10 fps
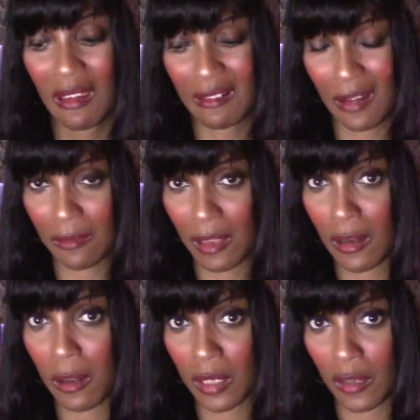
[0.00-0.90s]
and now they
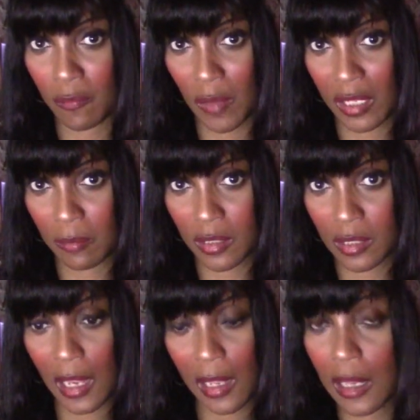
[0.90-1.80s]
know that you've made a
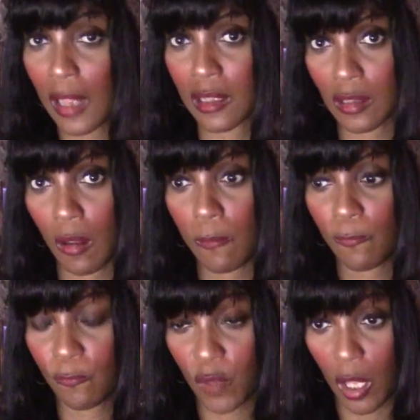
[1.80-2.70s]
mistake, and it's like,
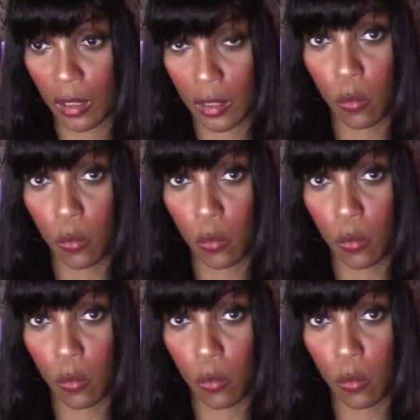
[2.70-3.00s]
fuck,